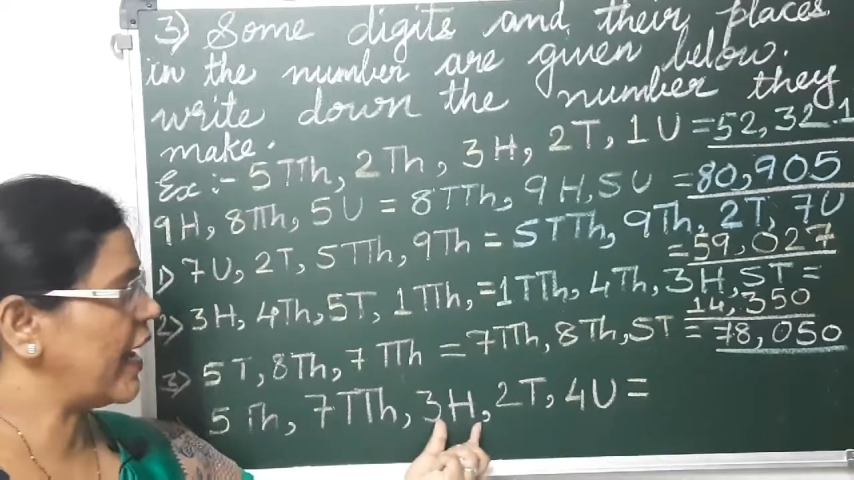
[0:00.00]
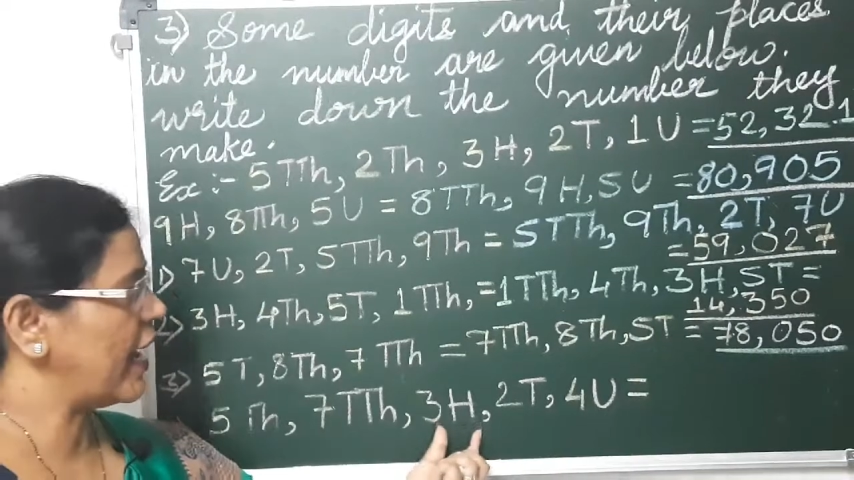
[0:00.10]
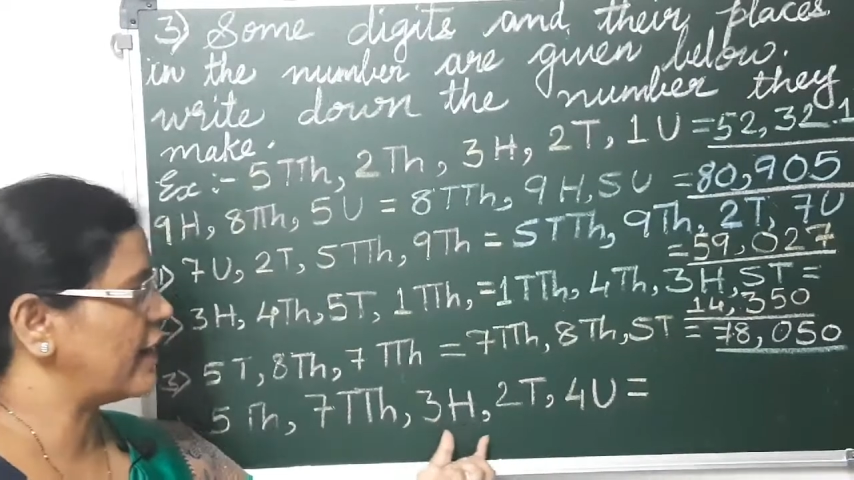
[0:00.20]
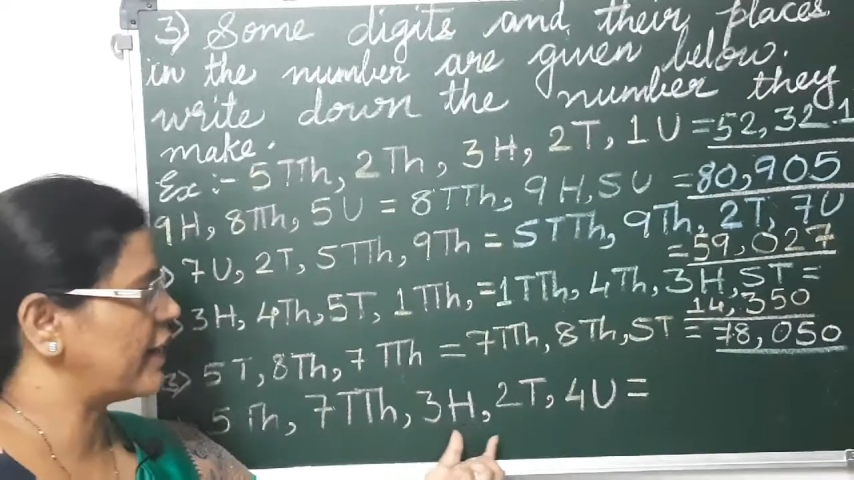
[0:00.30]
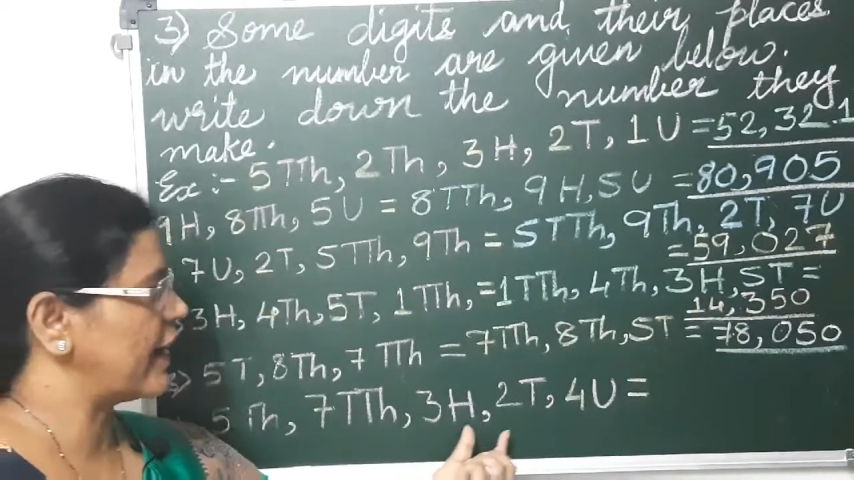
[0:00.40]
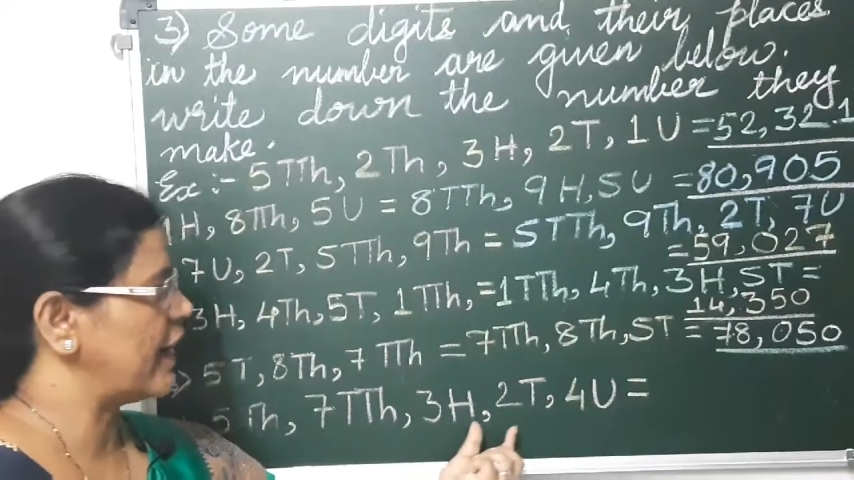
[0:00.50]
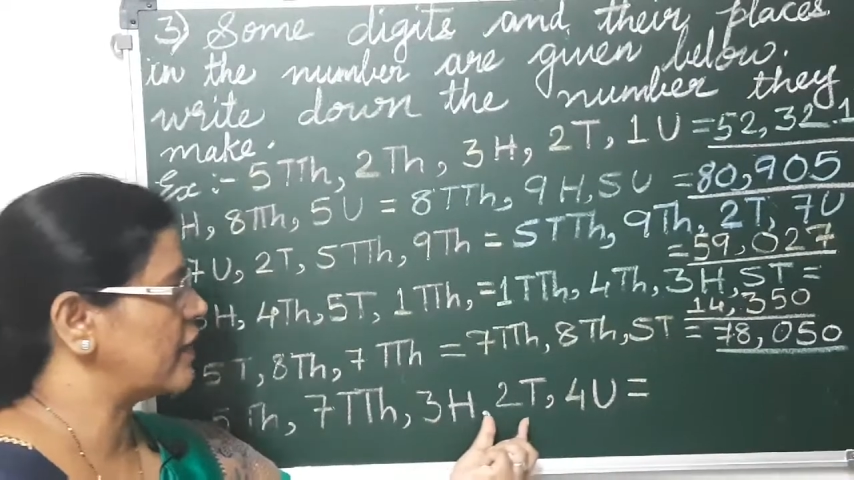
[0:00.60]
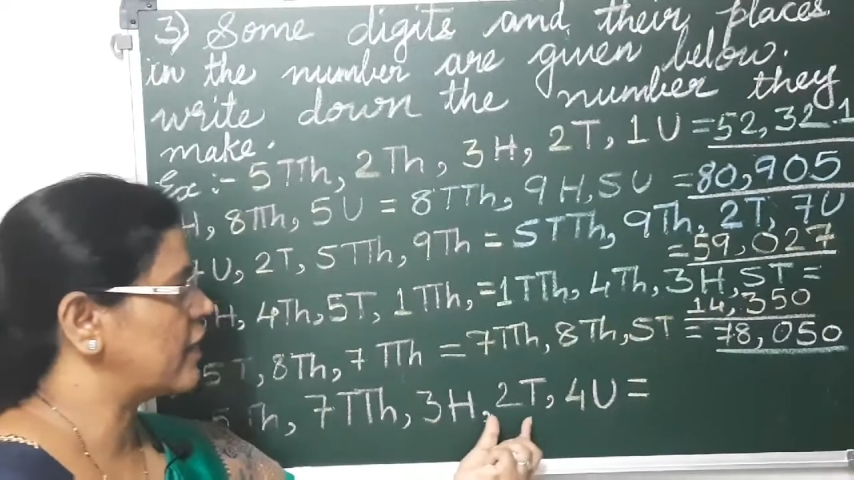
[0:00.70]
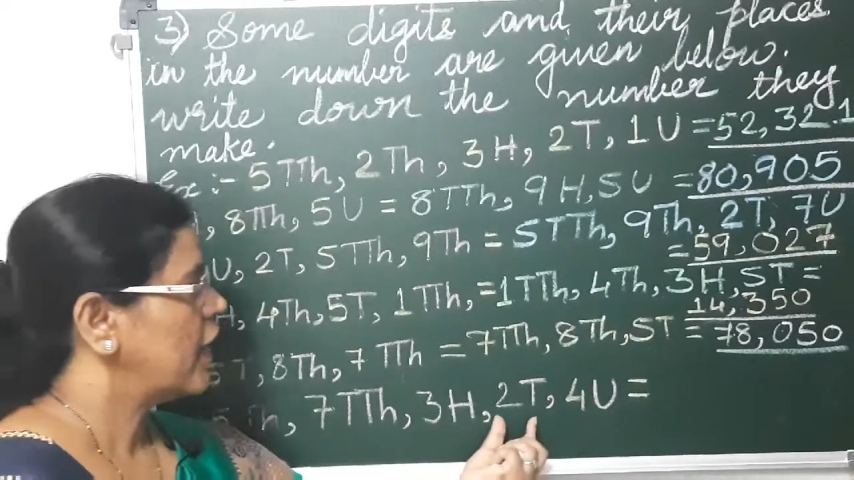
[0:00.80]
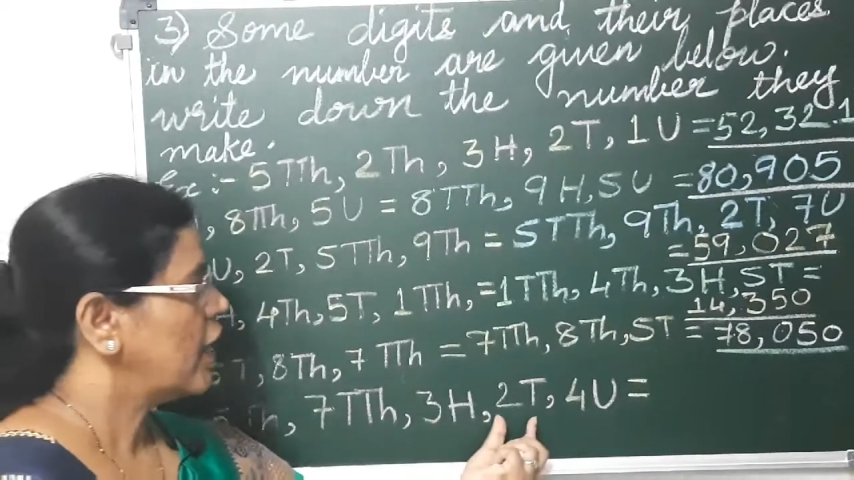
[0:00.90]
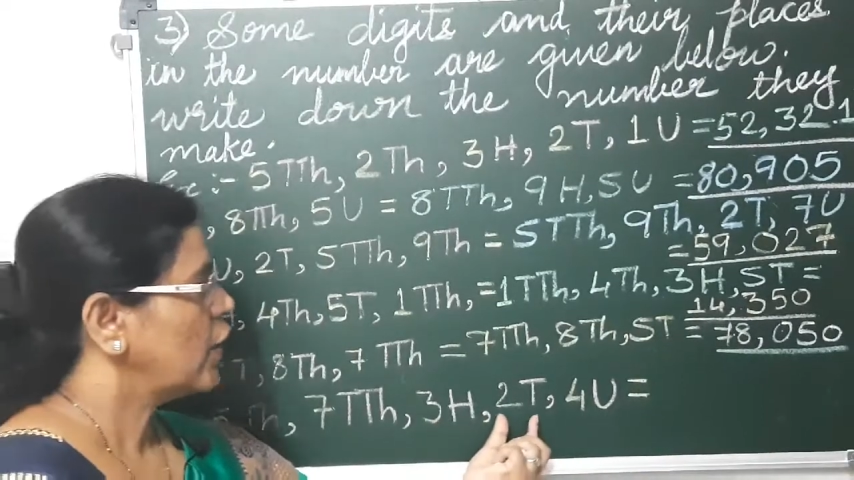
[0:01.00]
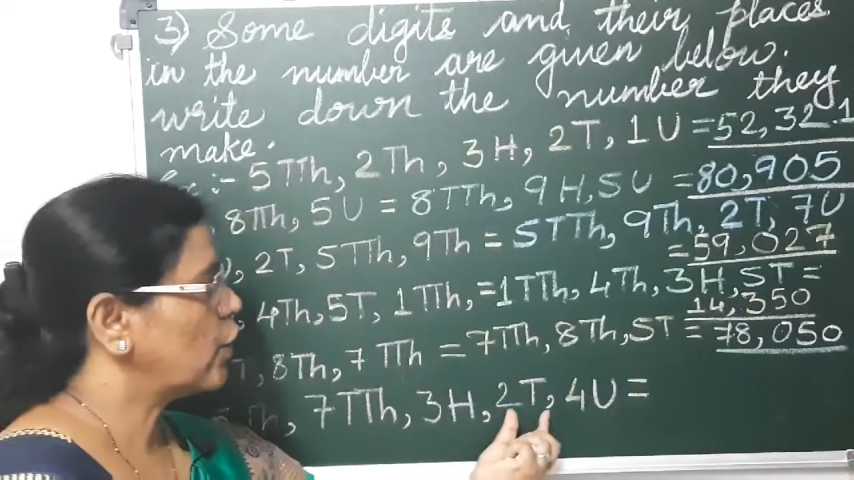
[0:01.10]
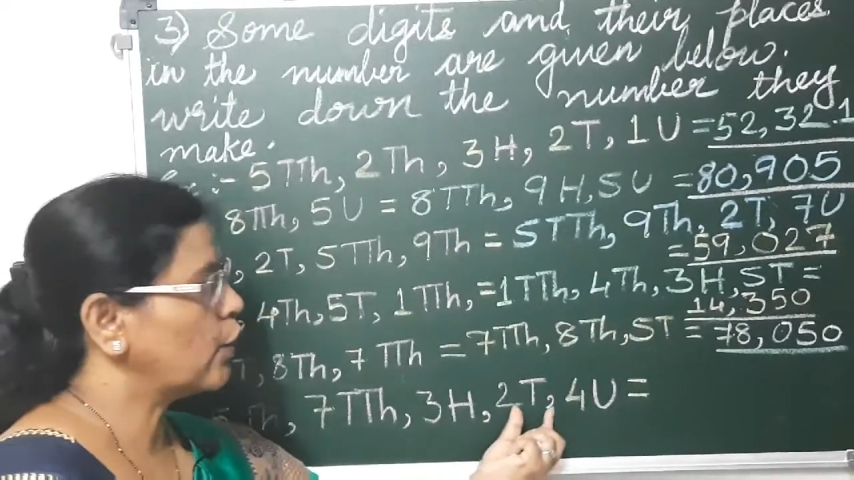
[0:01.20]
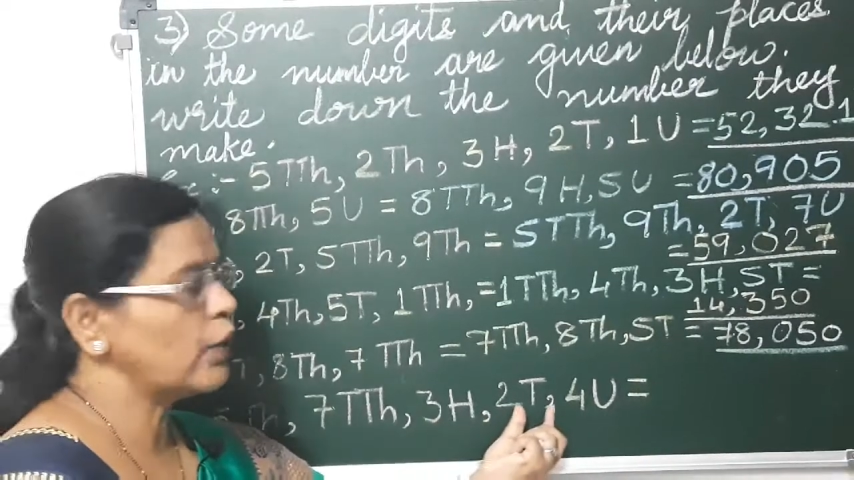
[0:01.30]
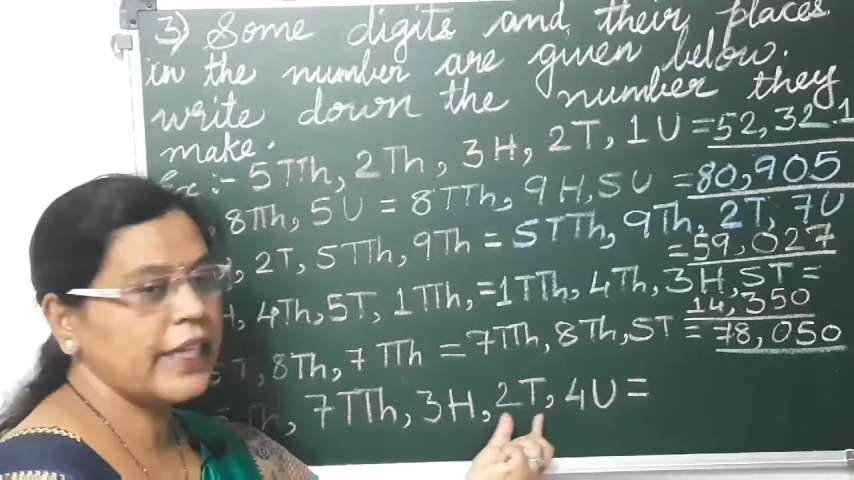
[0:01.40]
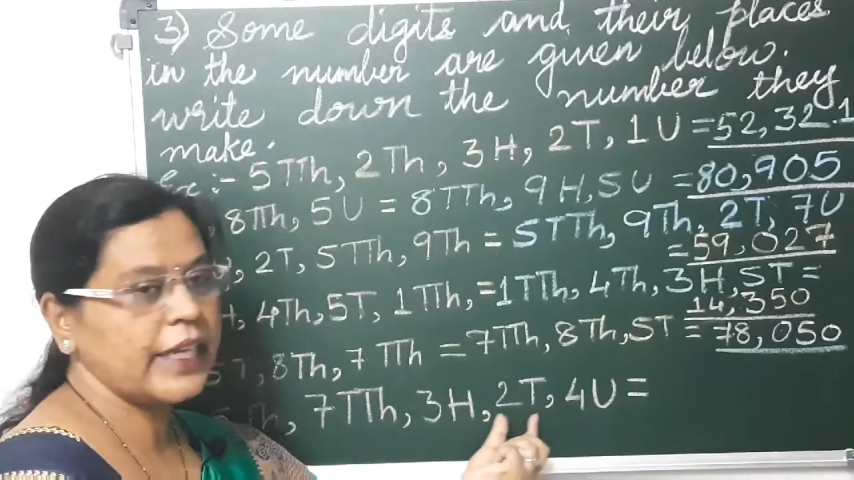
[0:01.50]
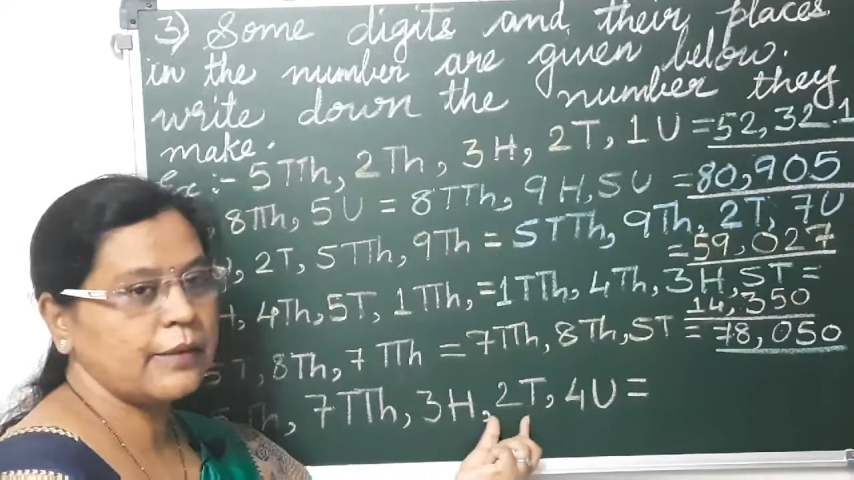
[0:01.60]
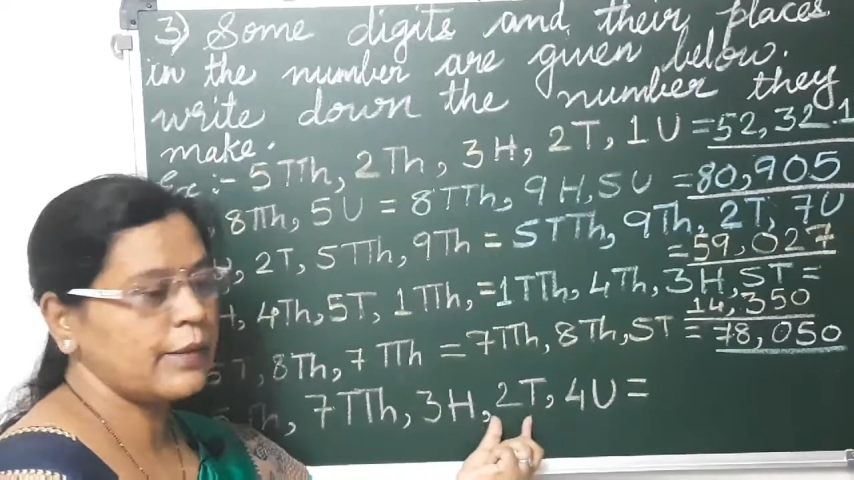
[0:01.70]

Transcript: 300s 2